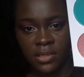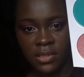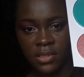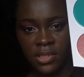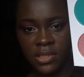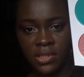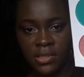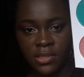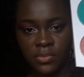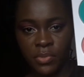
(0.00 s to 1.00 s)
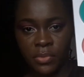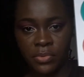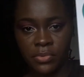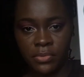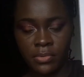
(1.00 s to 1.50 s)
this
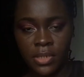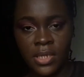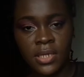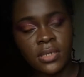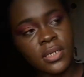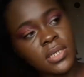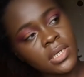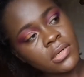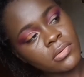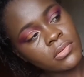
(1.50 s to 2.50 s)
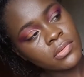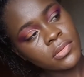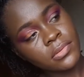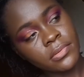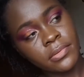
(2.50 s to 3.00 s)
purple. Then now I'll go
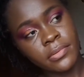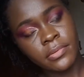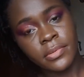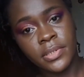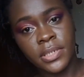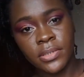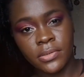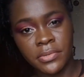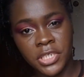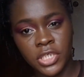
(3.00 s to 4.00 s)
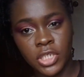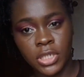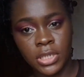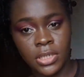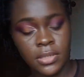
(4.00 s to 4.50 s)
to this orange shade.